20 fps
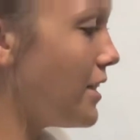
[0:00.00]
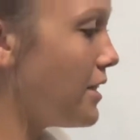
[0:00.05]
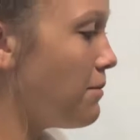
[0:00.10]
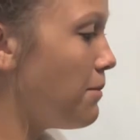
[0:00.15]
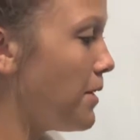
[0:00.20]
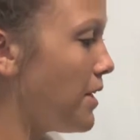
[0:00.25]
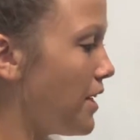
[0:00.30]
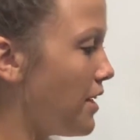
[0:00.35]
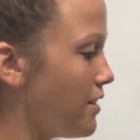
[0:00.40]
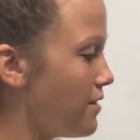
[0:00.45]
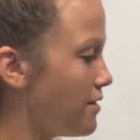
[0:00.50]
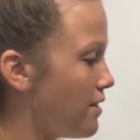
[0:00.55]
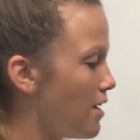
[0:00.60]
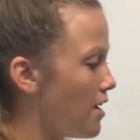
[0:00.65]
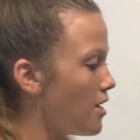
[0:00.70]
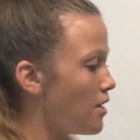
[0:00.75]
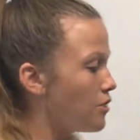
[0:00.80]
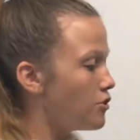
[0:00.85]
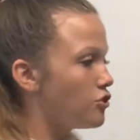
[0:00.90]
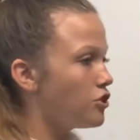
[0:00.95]
is because
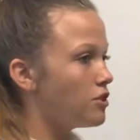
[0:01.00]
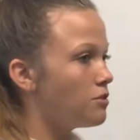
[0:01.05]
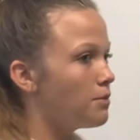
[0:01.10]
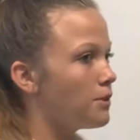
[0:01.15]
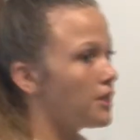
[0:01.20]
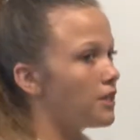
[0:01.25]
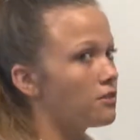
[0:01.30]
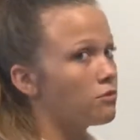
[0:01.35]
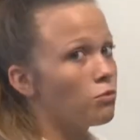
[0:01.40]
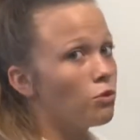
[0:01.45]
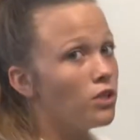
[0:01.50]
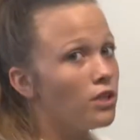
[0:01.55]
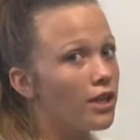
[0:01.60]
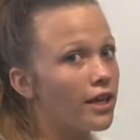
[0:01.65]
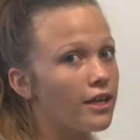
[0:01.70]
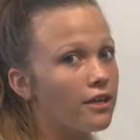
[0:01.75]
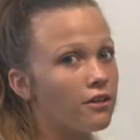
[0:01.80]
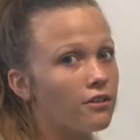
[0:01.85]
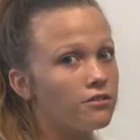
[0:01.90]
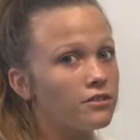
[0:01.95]
just because one
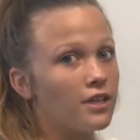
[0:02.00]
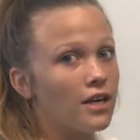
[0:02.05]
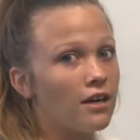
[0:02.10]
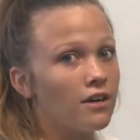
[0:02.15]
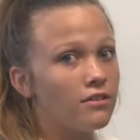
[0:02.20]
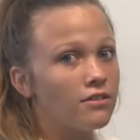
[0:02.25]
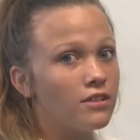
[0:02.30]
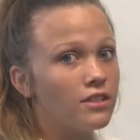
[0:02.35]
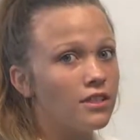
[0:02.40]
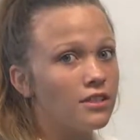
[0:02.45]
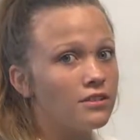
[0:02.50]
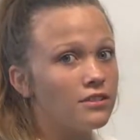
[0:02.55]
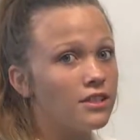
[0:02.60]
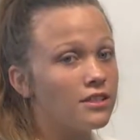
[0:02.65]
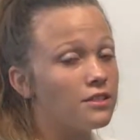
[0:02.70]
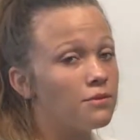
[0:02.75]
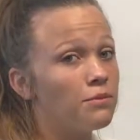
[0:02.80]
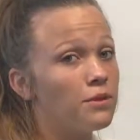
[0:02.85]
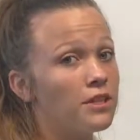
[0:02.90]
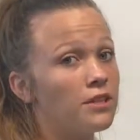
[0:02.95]
light goes out
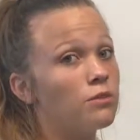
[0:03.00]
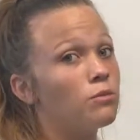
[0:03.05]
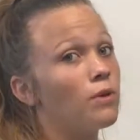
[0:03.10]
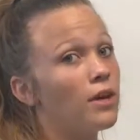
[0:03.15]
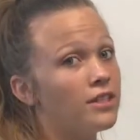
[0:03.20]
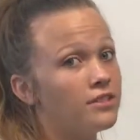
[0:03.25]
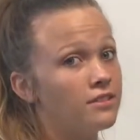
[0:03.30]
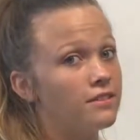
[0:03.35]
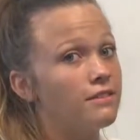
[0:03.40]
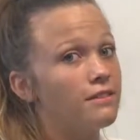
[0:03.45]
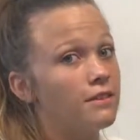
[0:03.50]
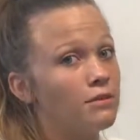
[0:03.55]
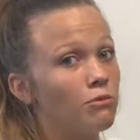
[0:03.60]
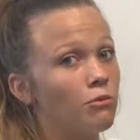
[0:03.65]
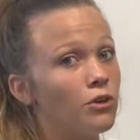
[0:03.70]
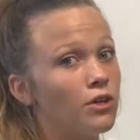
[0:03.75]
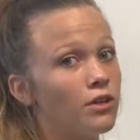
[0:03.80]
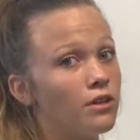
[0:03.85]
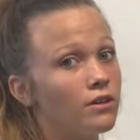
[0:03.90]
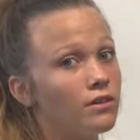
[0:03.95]
doesn't mean the rest of them
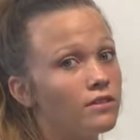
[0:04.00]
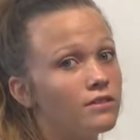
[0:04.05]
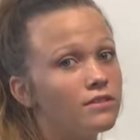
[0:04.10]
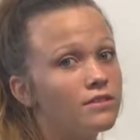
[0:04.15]
will.